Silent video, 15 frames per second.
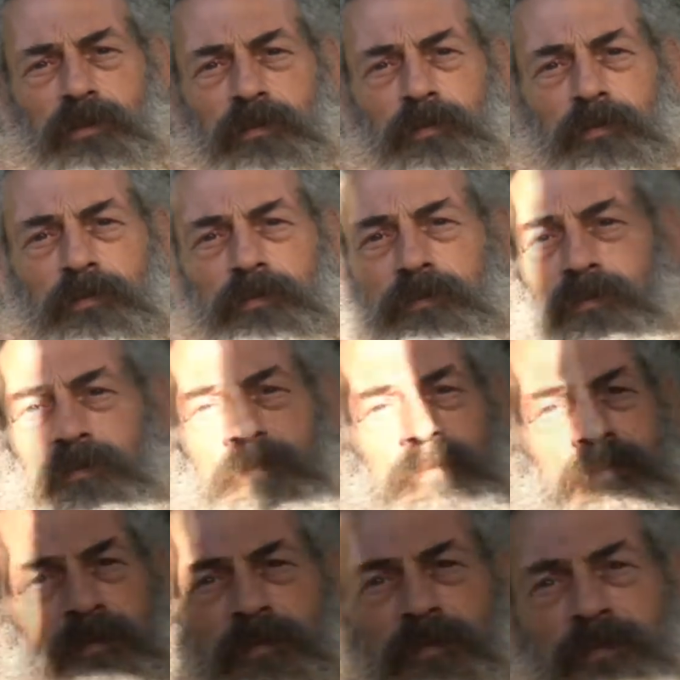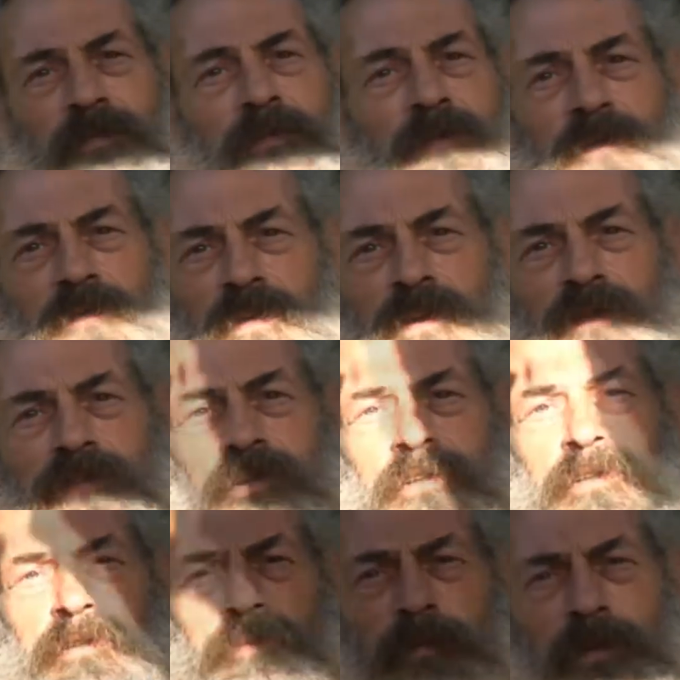the, the things to
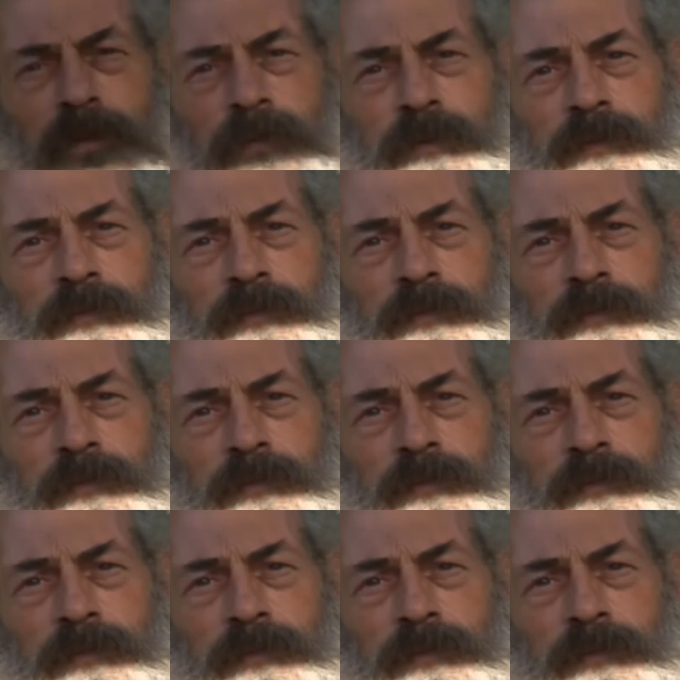hurt people.